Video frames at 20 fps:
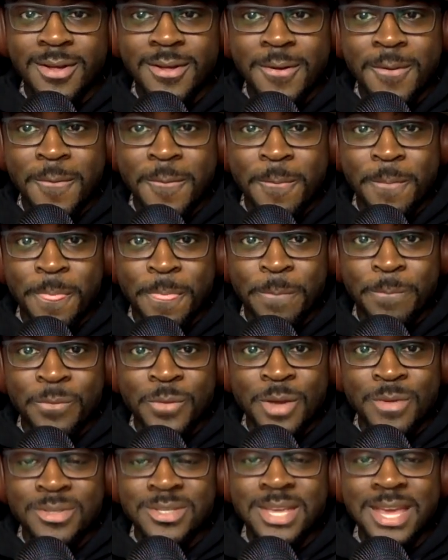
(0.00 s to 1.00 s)

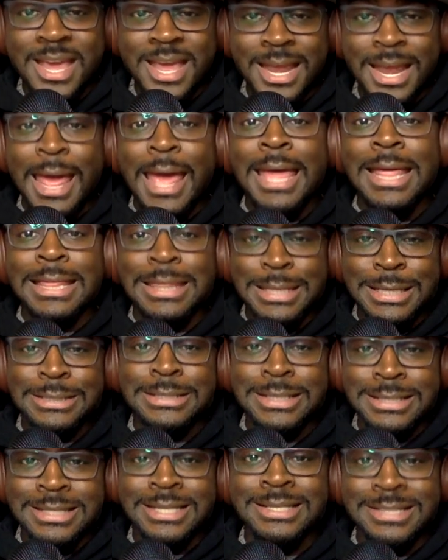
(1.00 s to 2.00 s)
You know what I'm saying?
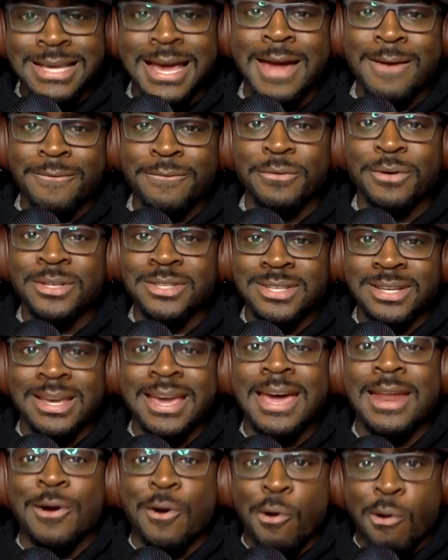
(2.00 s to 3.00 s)
This is the time for us to
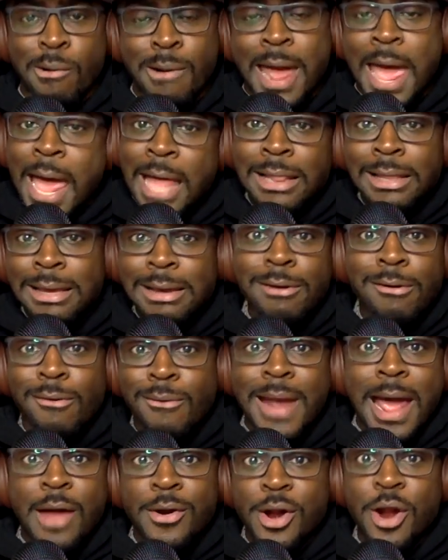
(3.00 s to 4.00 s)
kind of rally
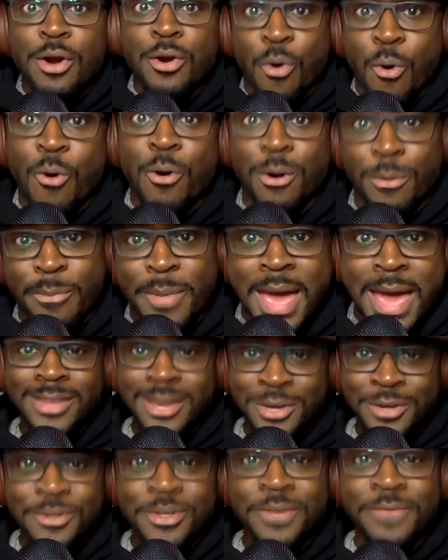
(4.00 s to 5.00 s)
around our quarterback.
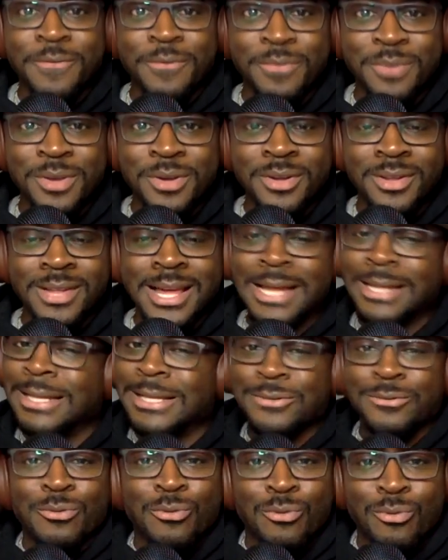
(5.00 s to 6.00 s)
Thank you, Dick Vermeil.
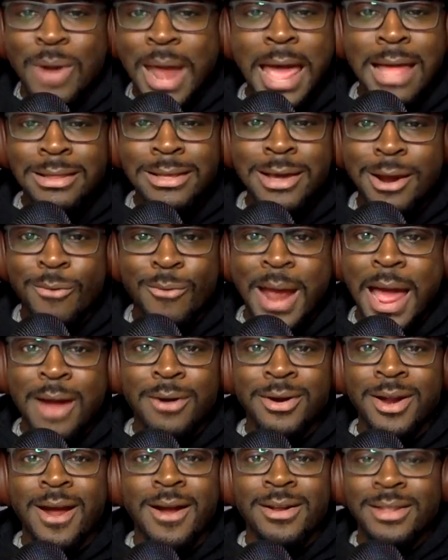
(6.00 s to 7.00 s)
Let's rally
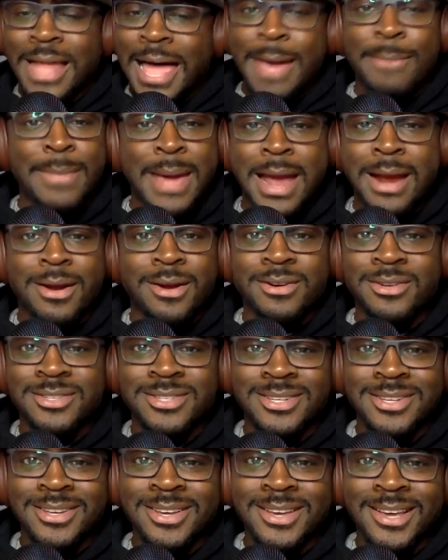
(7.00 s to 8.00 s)
around our
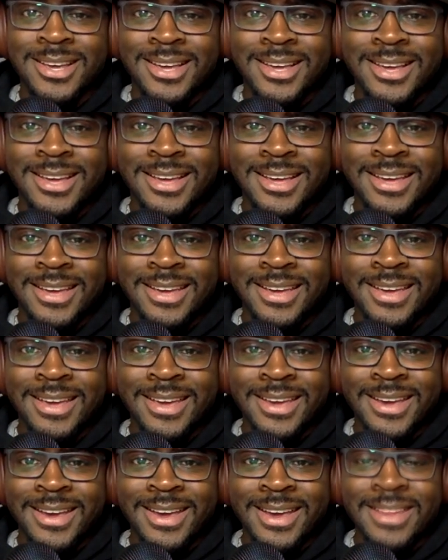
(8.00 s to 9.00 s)
linebackers.
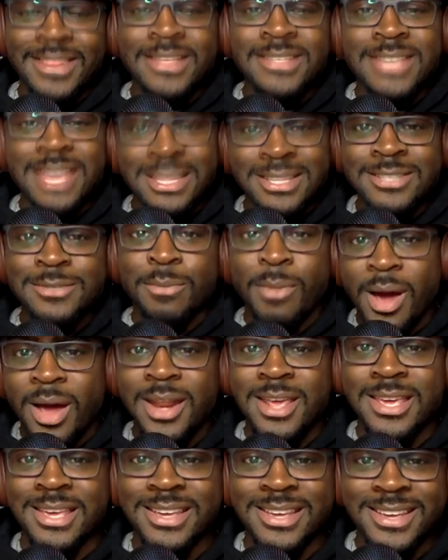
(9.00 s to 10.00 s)
And let's get this
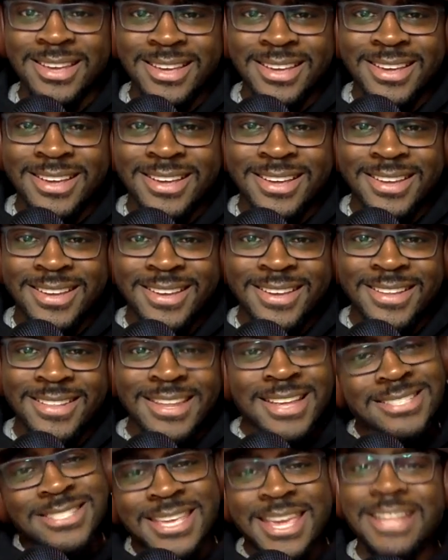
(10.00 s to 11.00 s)
money.
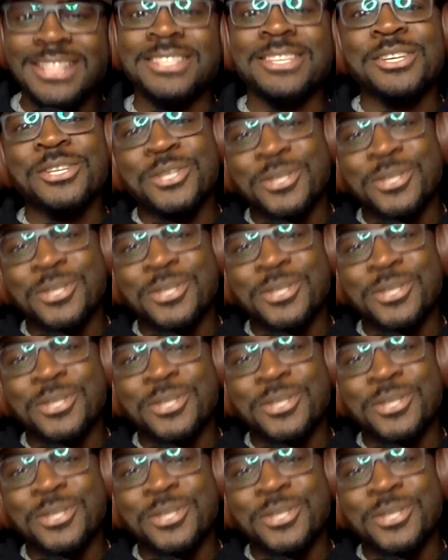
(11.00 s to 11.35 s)
Let's get this